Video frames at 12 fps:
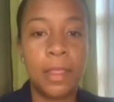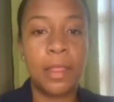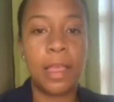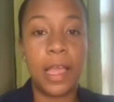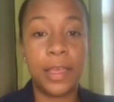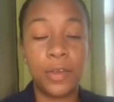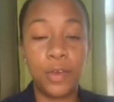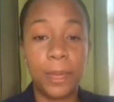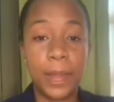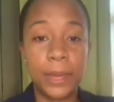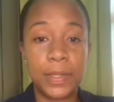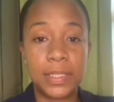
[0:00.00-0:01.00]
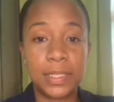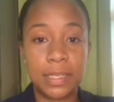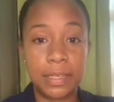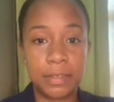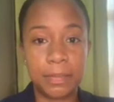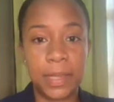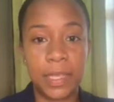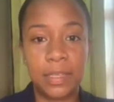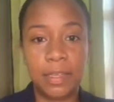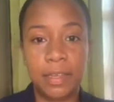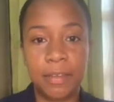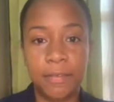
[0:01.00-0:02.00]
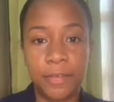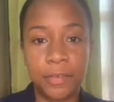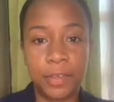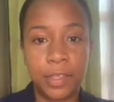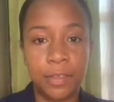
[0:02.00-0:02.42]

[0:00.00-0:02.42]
I hope I was clear in my delivery